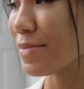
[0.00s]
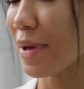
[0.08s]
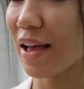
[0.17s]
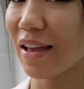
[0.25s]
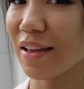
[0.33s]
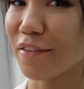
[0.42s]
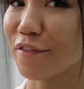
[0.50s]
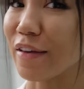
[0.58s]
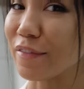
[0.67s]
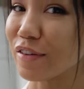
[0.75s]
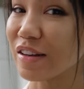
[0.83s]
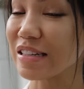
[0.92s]
is my
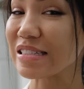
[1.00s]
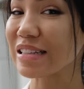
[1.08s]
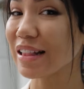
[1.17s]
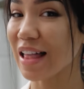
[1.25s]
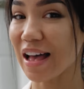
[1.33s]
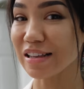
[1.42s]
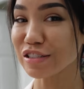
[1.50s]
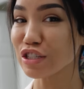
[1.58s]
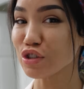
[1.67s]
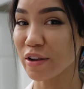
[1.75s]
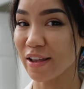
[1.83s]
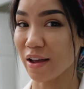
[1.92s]
favorite glass to
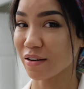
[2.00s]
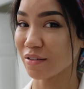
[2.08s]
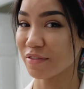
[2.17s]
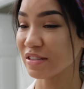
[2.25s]
drink out of.